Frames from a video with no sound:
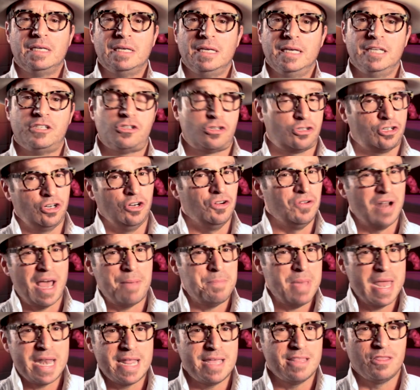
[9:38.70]
It's true, not
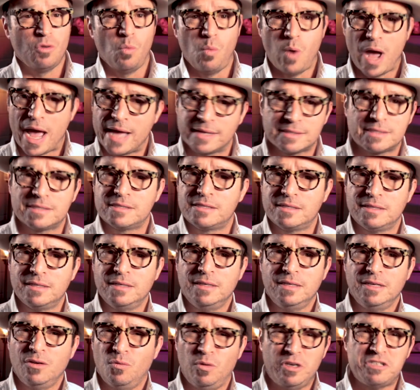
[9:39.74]
many in the West.
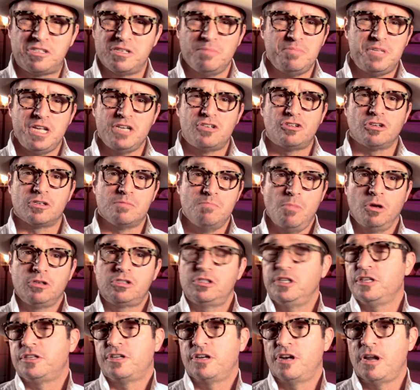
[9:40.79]
Wisdom teachers
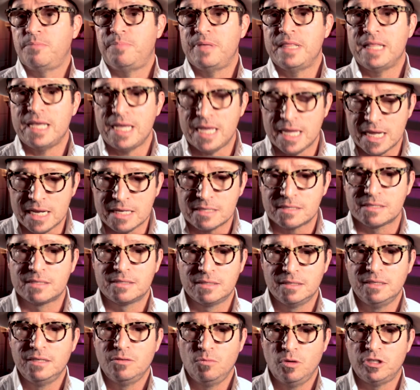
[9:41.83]
mostly turn up in the
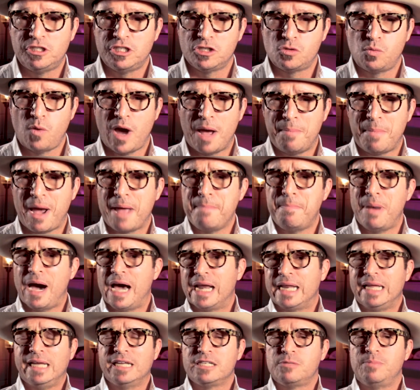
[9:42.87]
East, which is why my
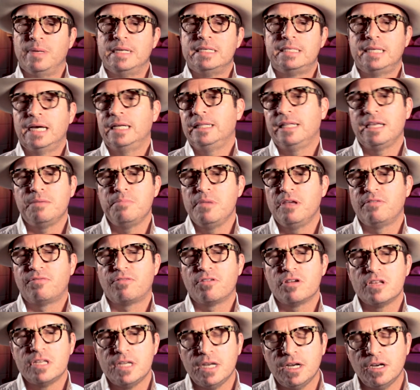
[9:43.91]
body has been telling me
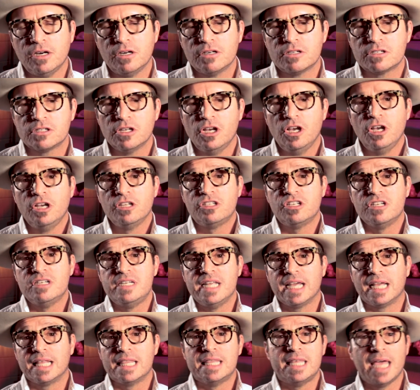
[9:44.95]
for years to
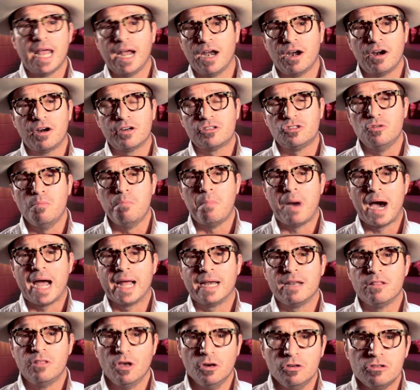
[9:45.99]
dig there, to
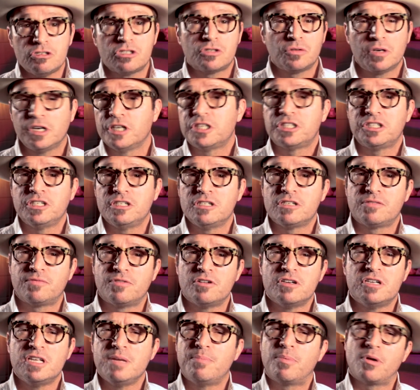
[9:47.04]
mine those traditions
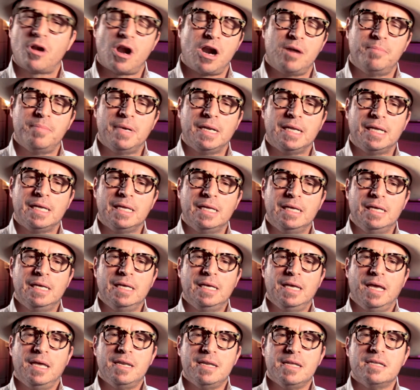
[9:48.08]
for deeper harmony
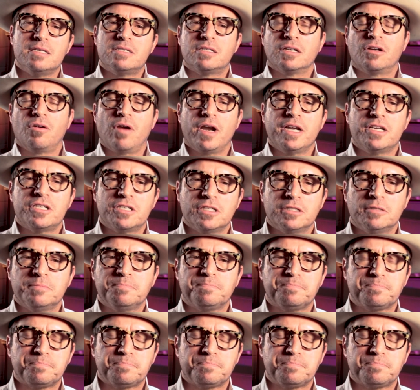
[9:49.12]
and integration.